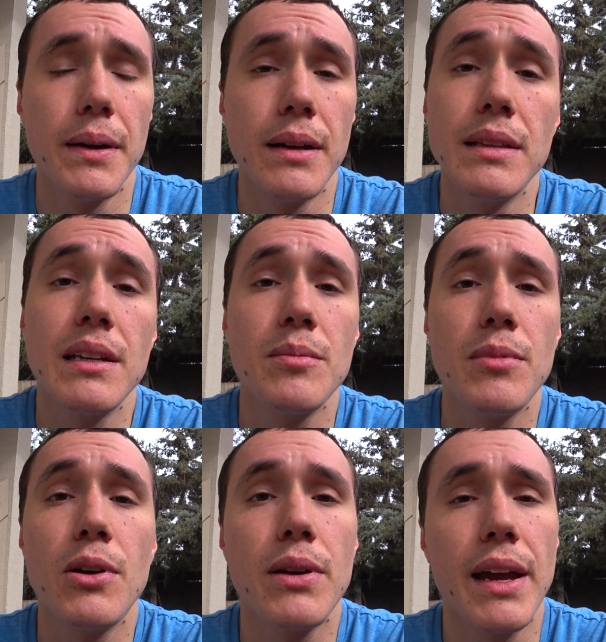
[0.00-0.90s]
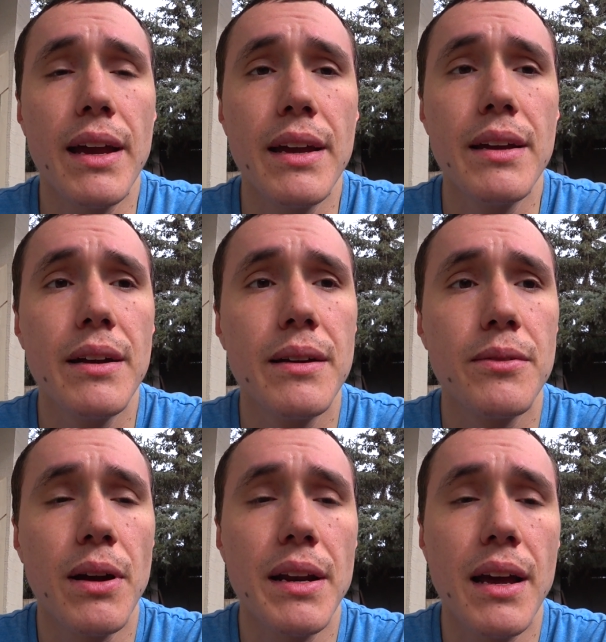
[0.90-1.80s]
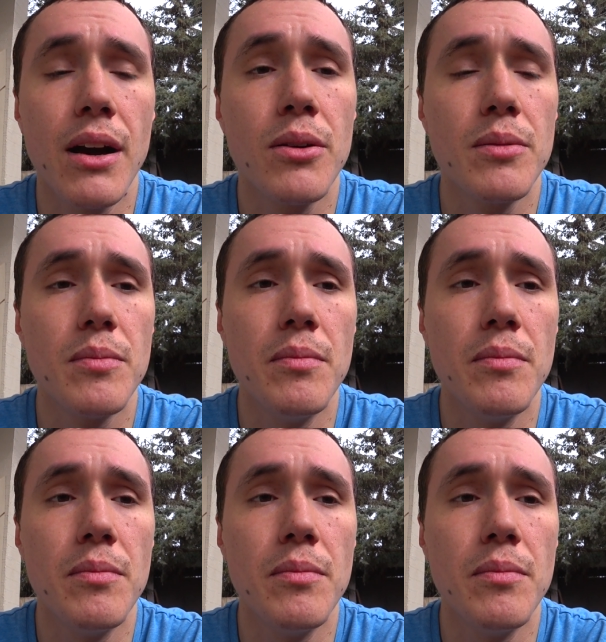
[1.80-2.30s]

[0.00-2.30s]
a little okay right now.